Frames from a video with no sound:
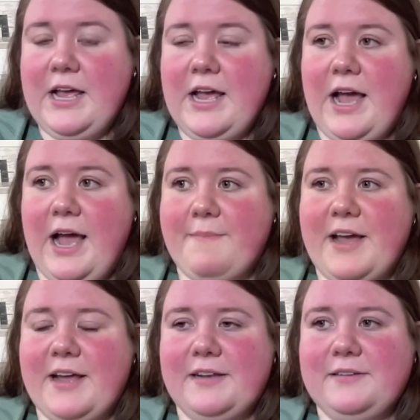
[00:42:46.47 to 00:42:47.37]
I'm
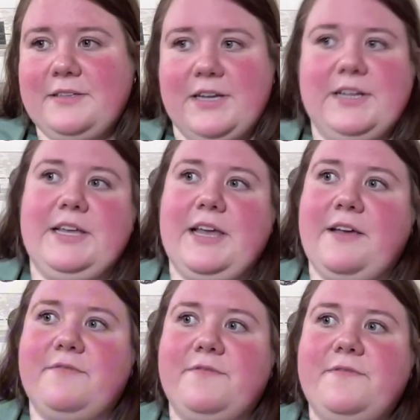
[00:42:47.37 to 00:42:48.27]
not going to
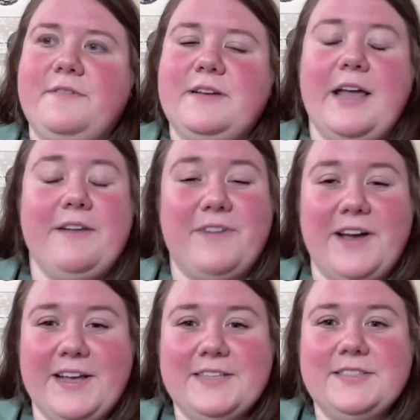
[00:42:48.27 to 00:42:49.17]
give
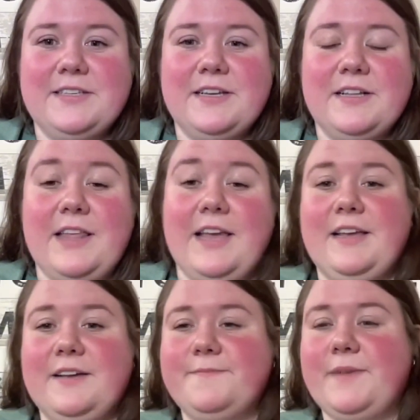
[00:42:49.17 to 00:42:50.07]
advice.
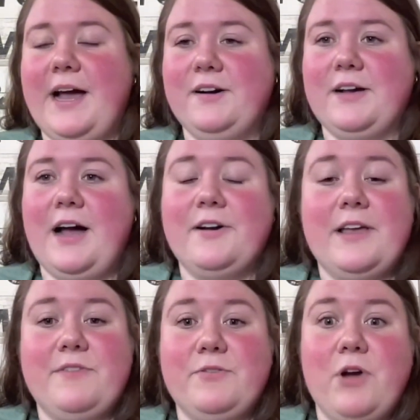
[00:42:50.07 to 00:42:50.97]
Like, I'll
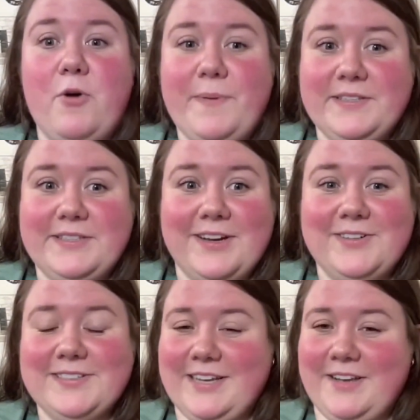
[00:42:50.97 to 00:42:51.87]
give you coping
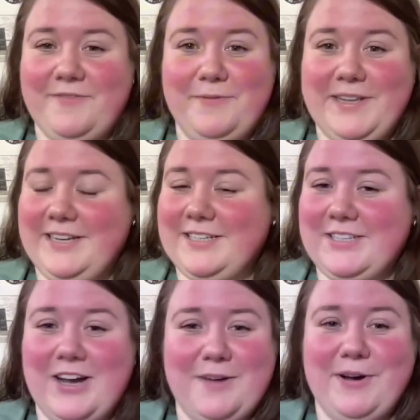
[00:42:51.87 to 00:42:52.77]
skills, like if we need to
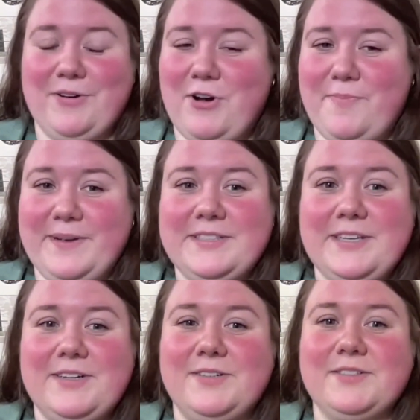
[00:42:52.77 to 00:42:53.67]
talk about coping
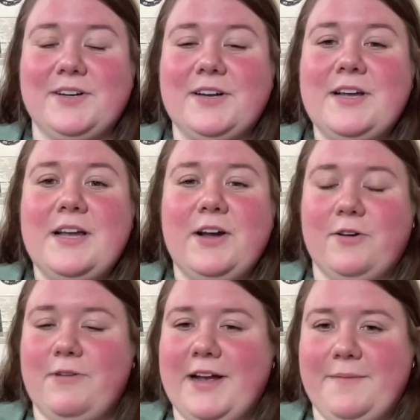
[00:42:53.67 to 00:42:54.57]
skills or
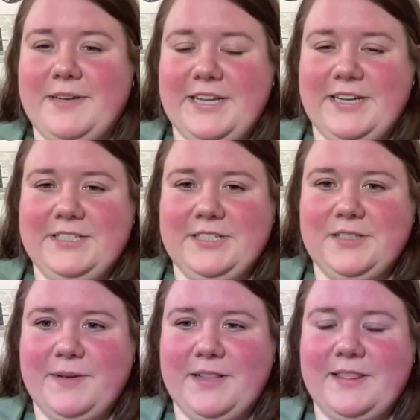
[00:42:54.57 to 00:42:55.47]
recommendations,
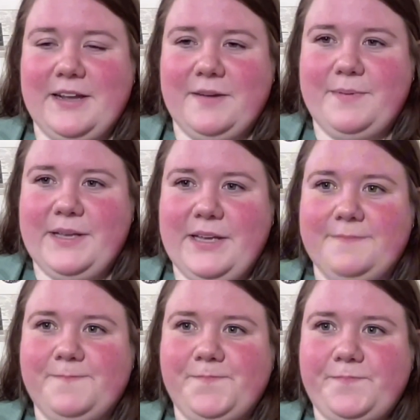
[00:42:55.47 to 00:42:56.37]
but
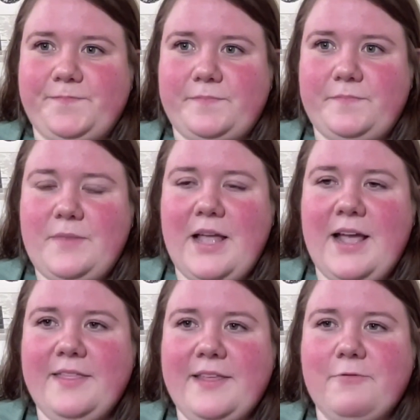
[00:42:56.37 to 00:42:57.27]
therapy,
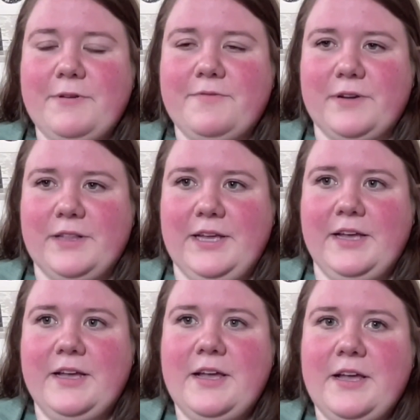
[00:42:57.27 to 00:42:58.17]
I think we've
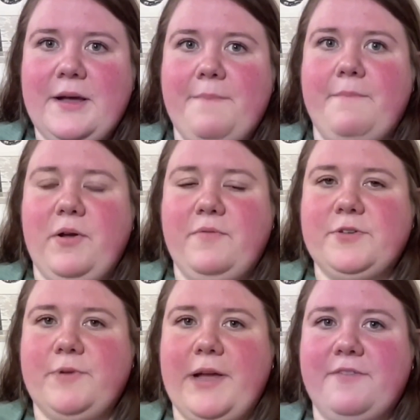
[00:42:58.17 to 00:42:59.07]
really moved
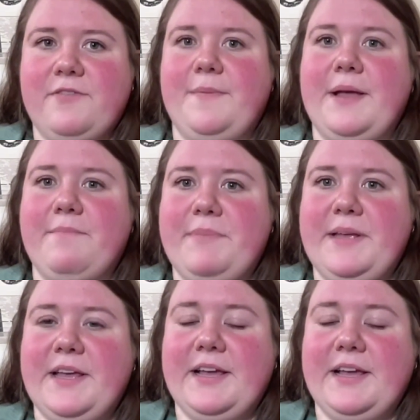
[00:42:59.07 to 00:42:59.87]
away from it being